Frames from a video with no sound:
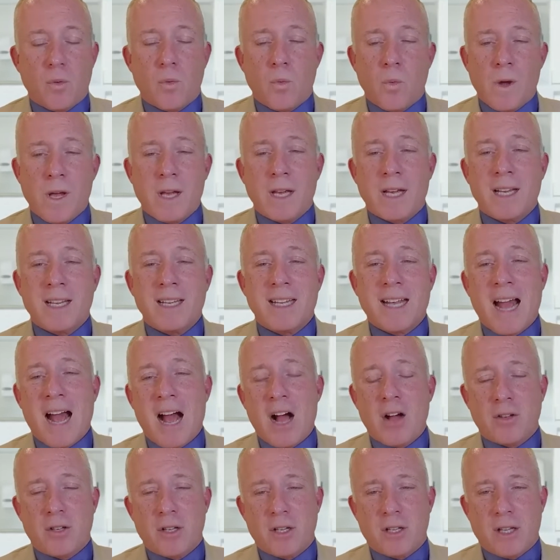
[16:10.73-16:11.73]
we can
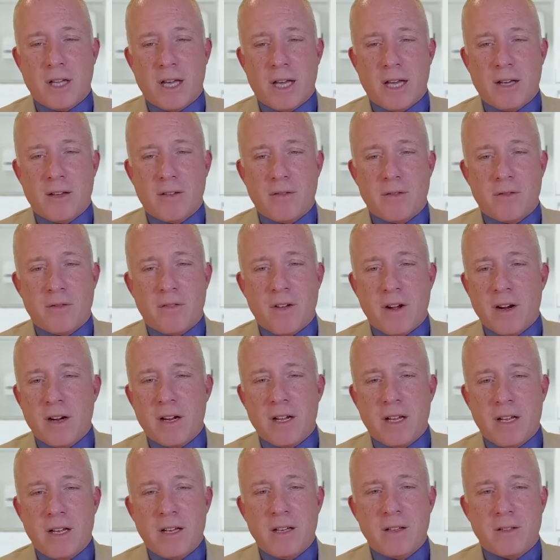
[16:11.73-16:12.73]
calculate very
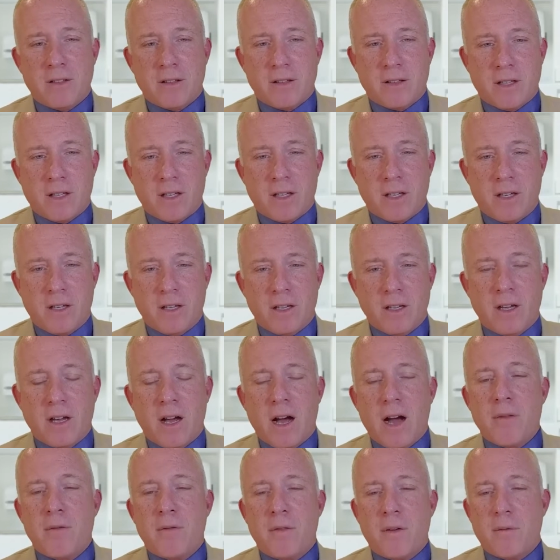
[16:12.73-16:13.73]
easily
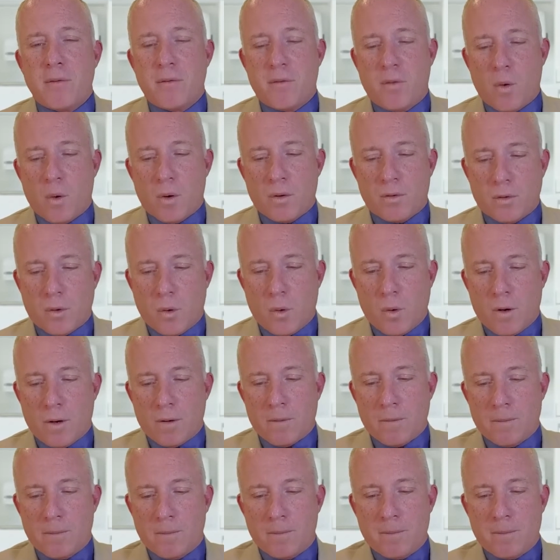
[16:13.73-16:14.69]
a F I B four score.